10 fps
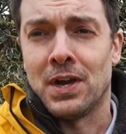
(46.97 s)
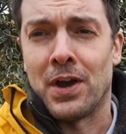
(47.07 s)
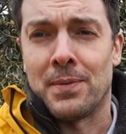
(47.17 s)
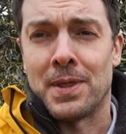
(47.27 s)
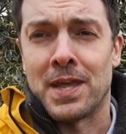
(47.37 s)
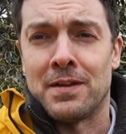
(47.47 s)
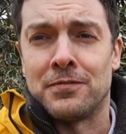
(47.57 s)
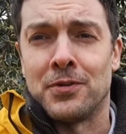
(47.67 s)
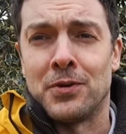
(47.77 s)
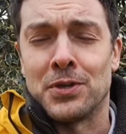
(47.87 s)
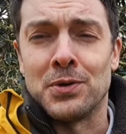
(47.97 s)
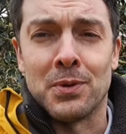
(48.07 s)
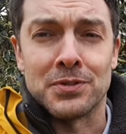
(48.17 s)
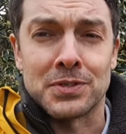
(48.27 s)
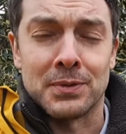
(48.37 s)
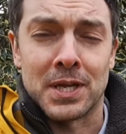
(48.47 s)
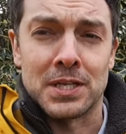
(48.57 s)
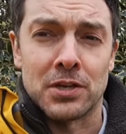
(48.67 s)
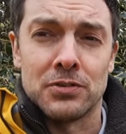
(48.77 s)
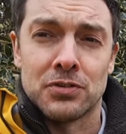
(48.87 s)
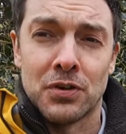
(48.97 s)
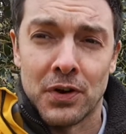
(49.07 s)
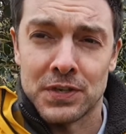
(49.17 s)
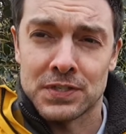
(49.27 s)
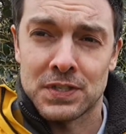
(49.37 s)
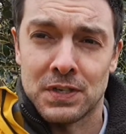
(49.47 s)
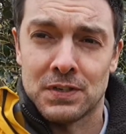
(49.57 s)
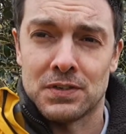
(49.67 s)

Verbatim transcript: um, and therefore you want someone that you can trust